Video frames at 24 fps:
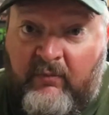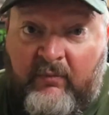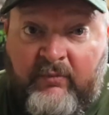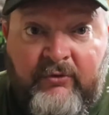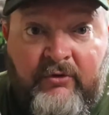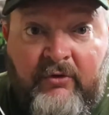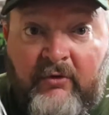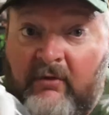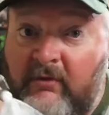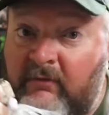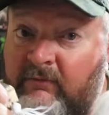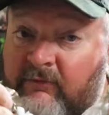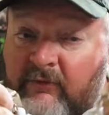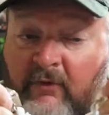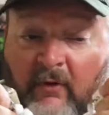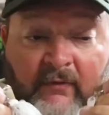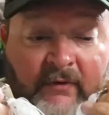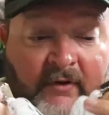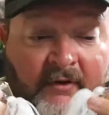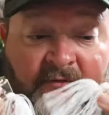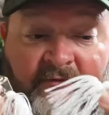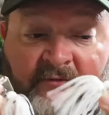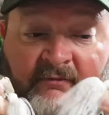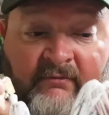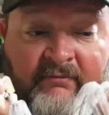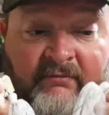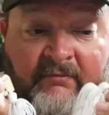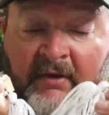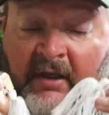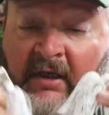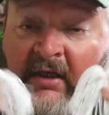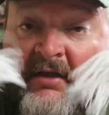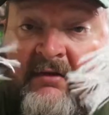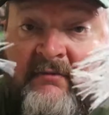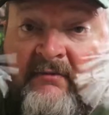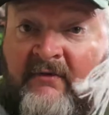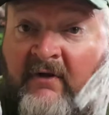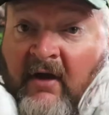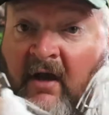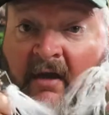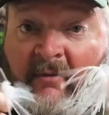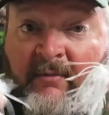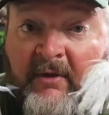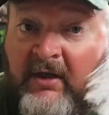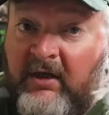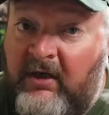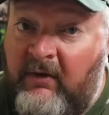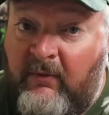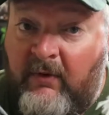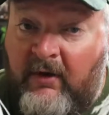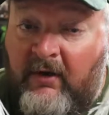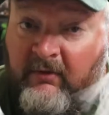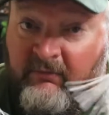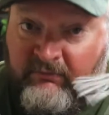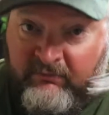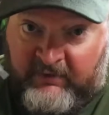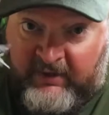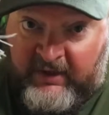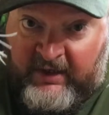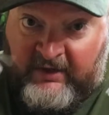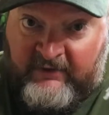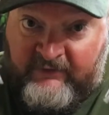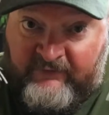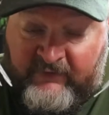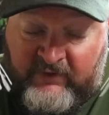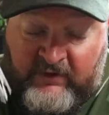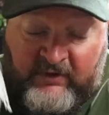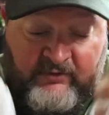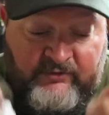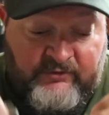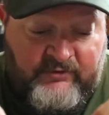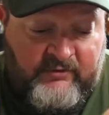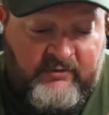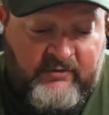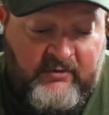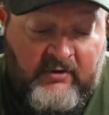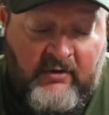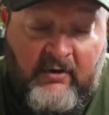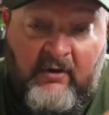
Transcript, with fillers: you could throw this anytime, anywhere, catch fish.